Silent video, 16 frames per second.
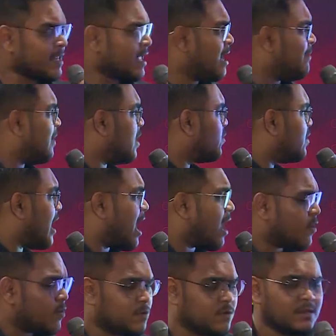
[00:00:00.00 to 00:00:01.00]
about
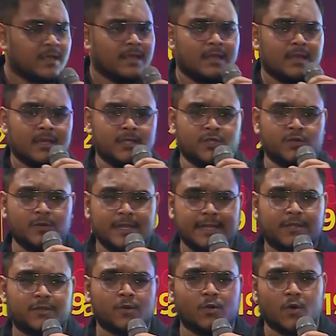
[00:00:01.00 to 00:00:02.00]
how you
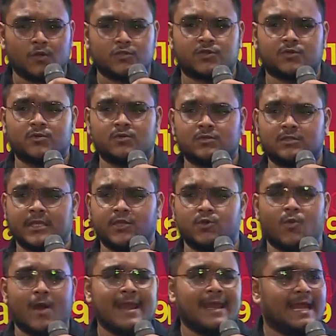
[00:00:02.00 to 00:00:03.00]
need to go through the
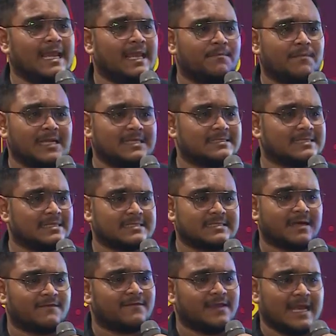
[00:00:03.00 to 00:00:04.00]
UI elements and
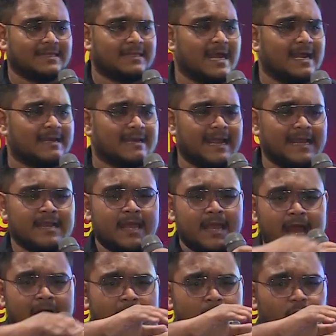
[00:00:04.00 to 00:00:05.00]
stuff like that, right?
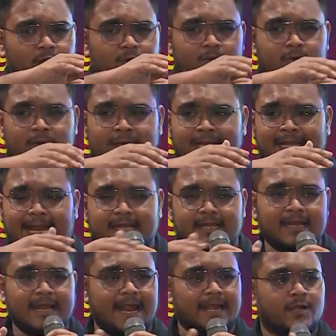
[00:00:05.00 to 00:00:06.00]
How you get
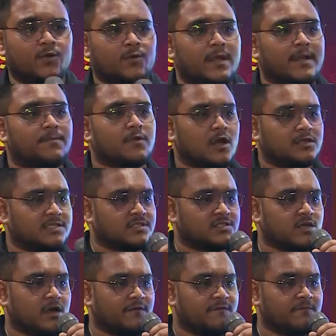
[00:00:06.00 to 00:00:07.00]
an end-to-end process
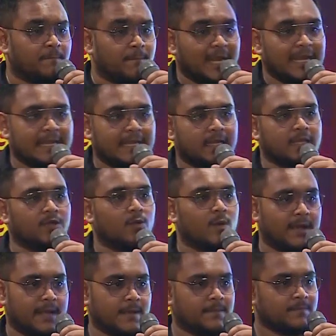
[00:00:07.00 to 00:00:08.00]
of building a
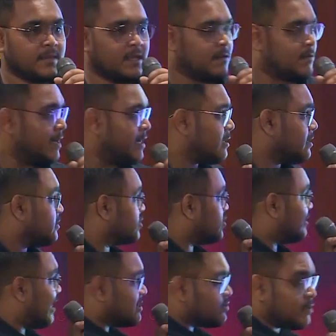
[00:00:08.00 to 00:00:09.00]
UI, right? So
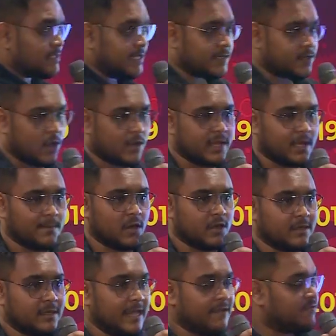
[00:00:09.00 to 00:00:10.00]
that's what they're talking
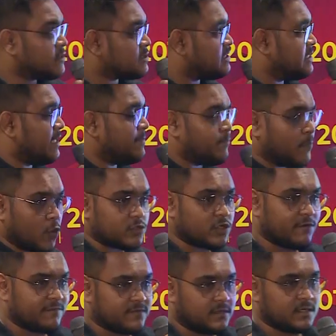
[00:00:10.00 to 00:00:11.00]
about. If you see both
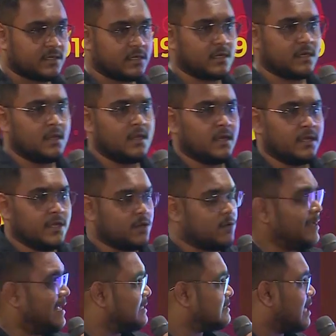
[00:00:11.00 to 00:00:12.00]
of the
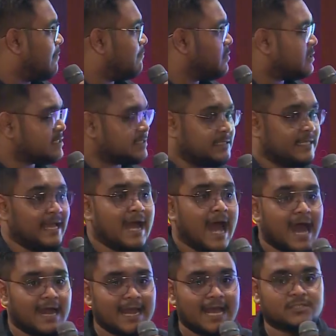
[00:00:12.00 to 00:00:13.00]
examples, they
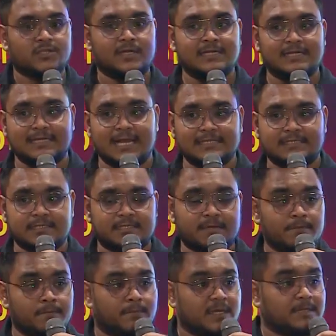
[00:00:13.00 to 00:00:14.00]
are actually a design
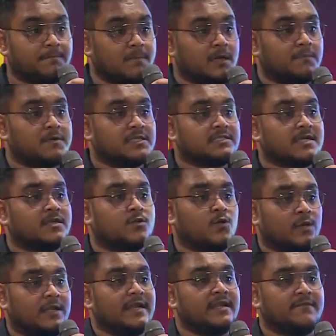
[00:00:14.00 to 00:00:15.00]
system, but the purpose are
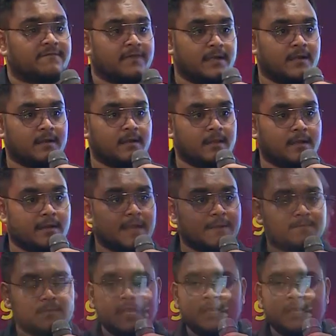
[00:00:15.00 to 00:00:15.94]
totally different, right?